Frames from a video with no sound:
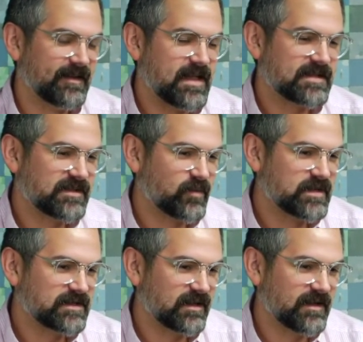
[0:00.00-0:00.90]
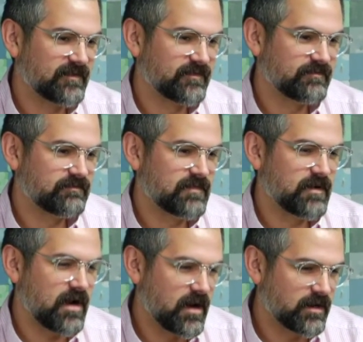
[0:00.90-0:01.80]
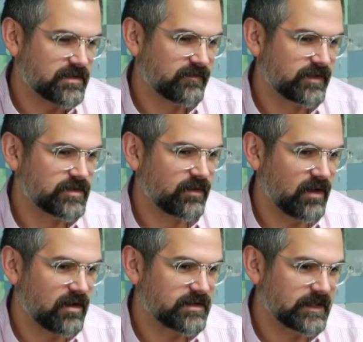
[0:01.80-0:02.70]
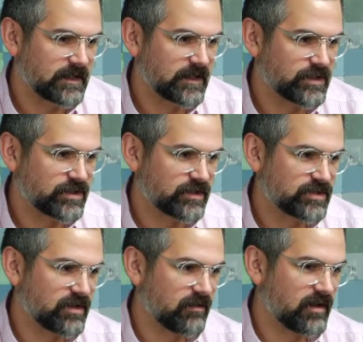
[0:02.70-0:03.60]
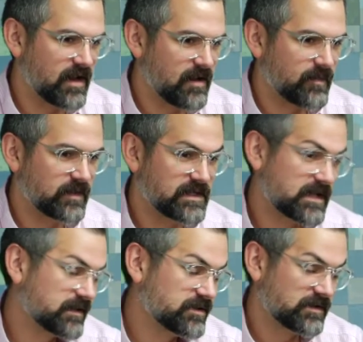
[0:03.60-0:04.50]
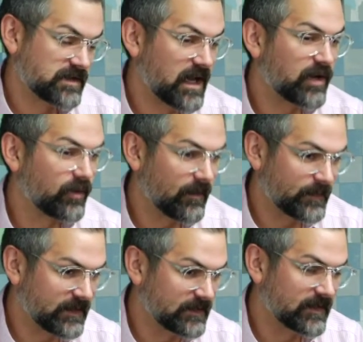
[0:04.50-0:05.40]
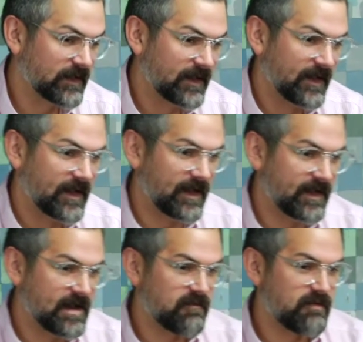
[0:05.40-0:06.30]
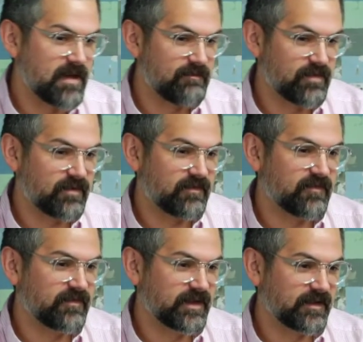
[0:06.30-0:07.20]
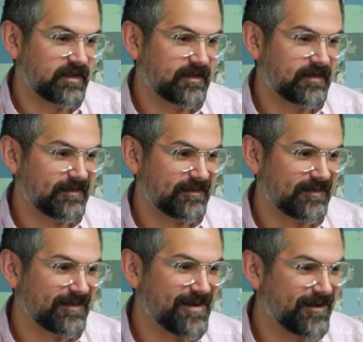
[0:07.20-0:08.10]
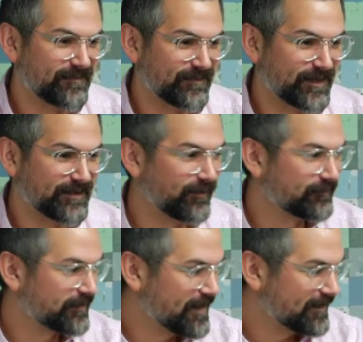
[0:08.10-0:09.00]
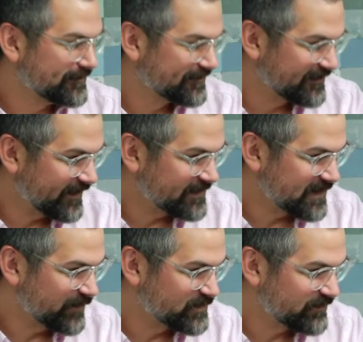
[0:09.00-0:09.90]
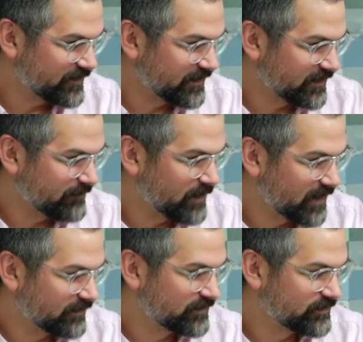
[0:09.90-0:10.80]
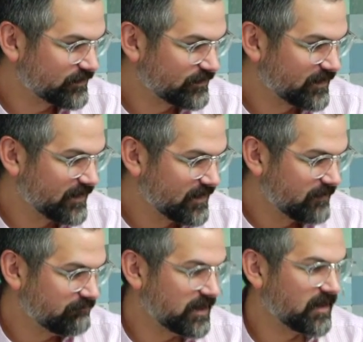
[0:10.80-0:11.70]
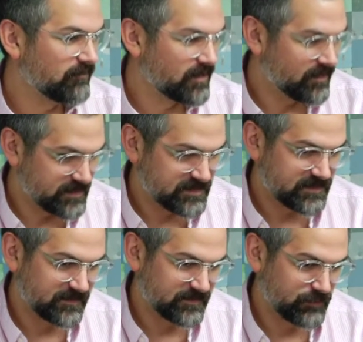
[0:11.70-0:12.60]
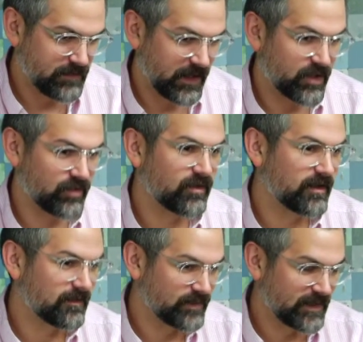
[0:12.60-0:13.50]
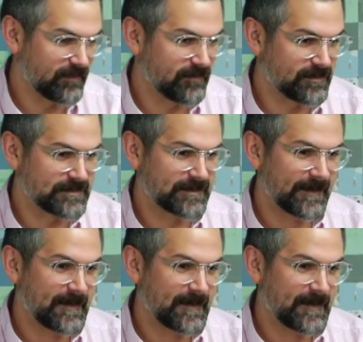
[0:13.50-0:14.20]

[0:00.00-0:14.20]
yeah, so there wasn't a lot of art, visual art, in the church growing up, at least not the church that I grew up in. And I remember feeling conflict over that as I was feeling compelled to become an artist, to make a career being an artist,